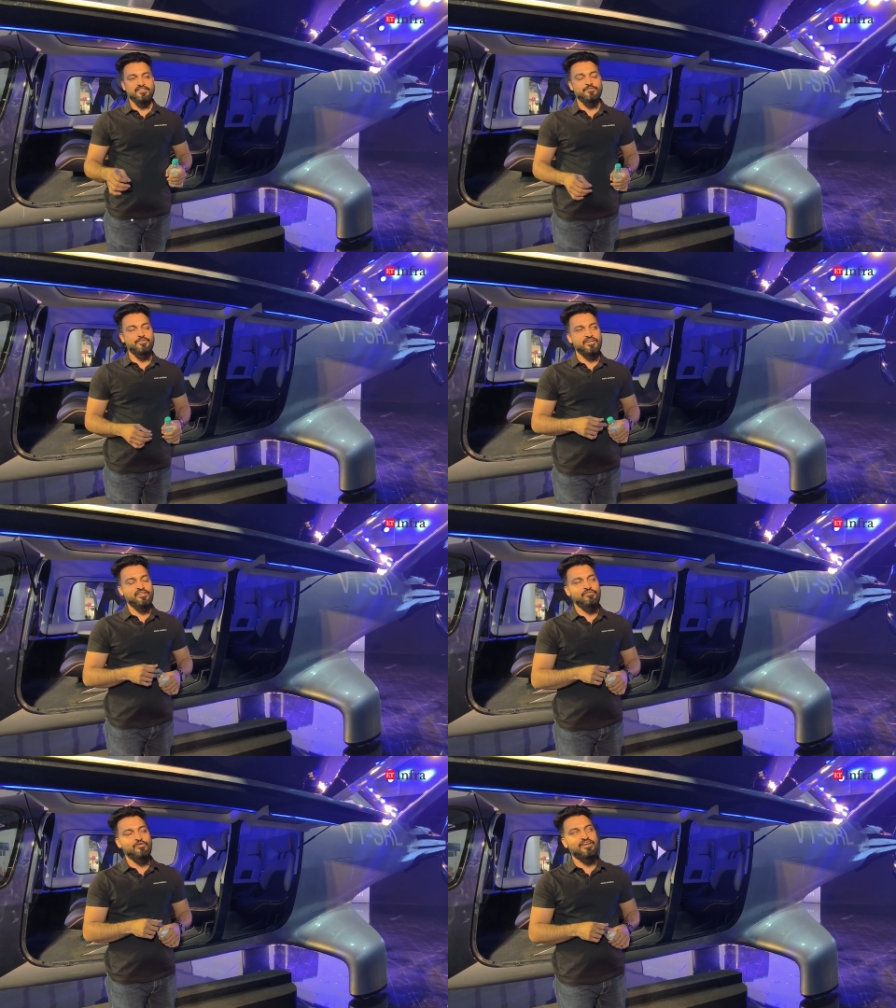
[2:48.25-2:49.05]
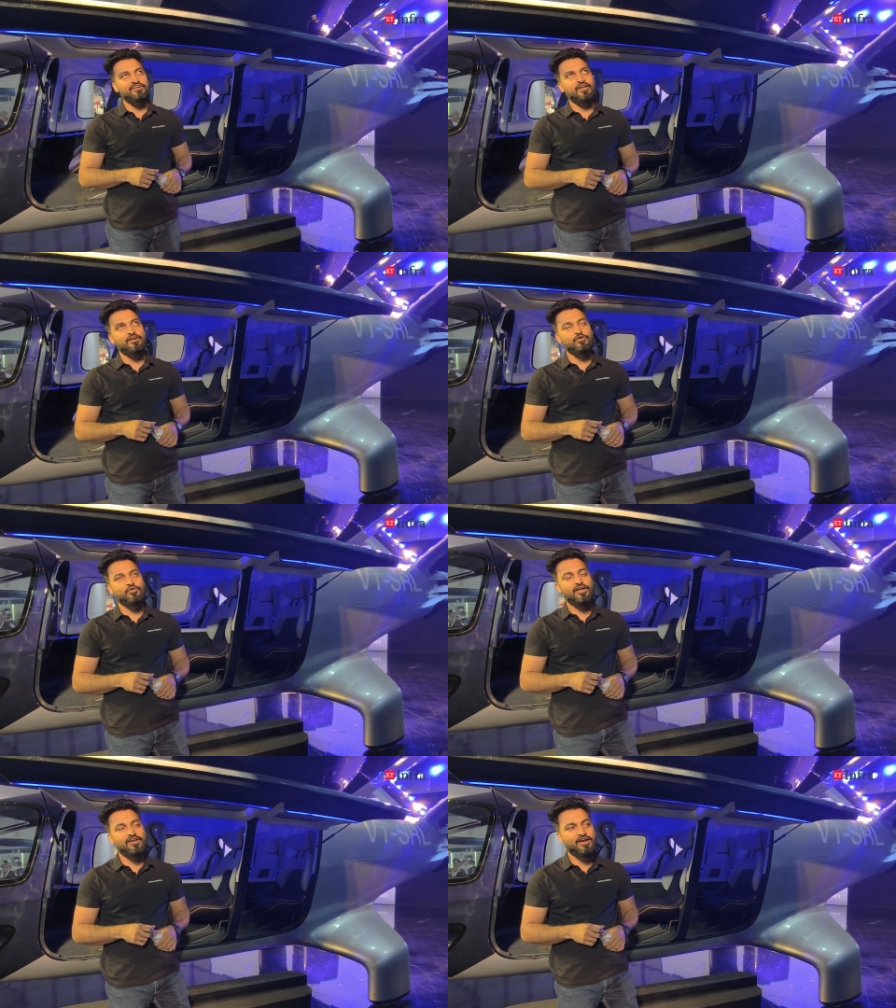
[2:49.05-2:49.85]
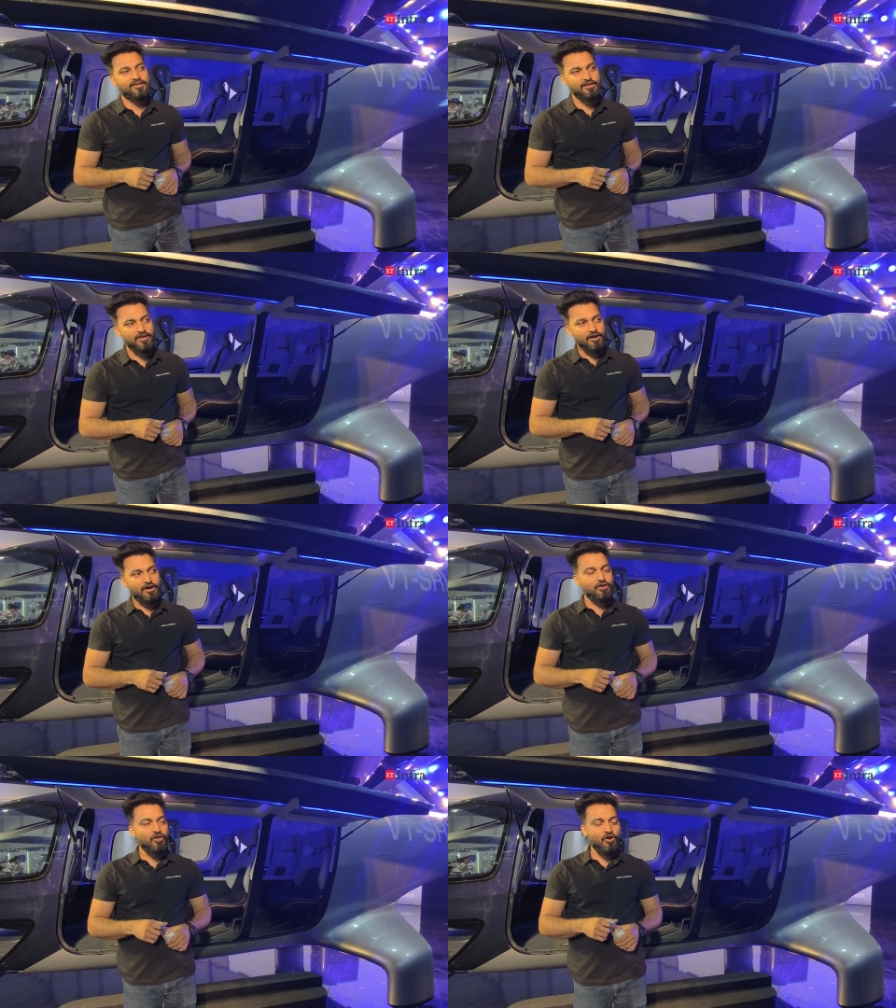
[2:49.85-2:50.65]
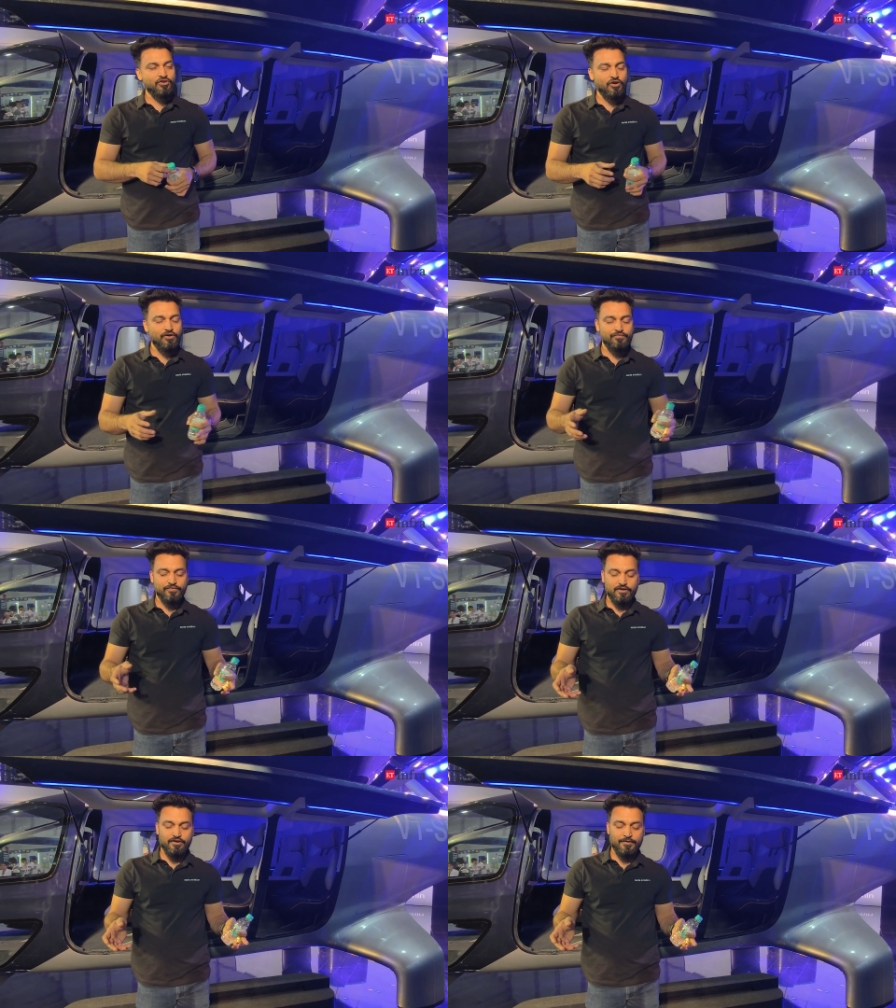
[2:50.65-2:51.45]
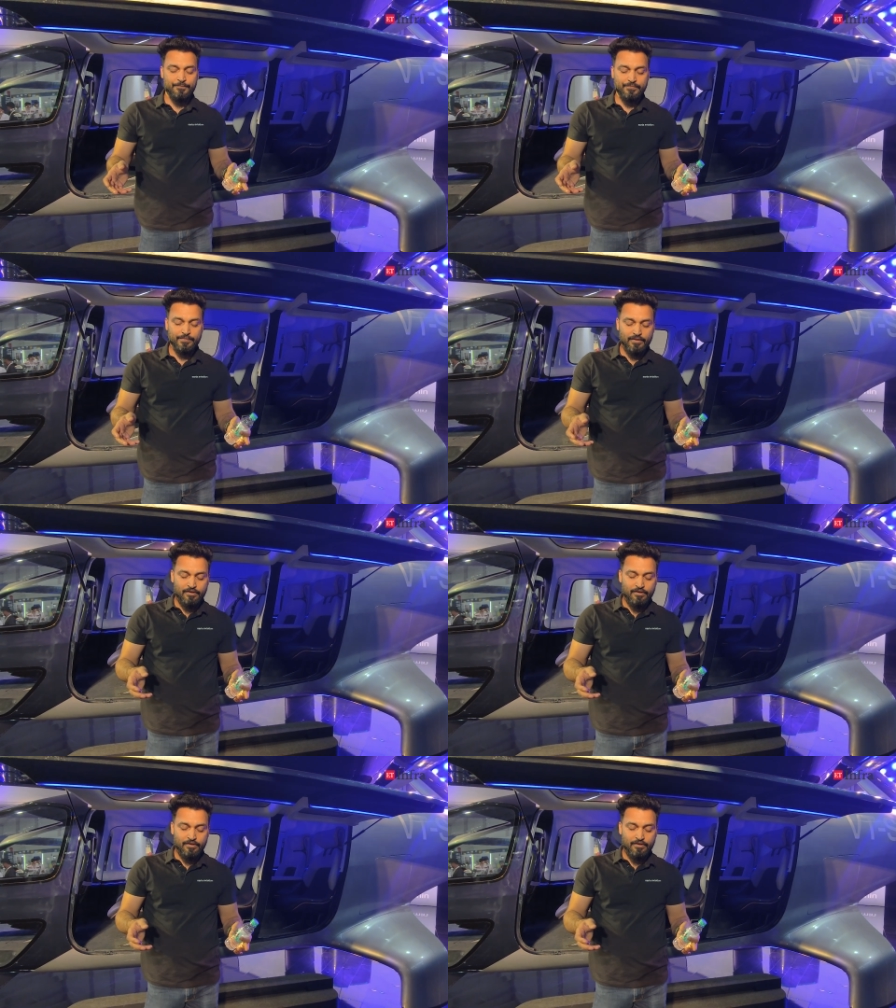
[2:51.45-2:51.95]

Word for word: In the beginning, we intend to connect a lot of um,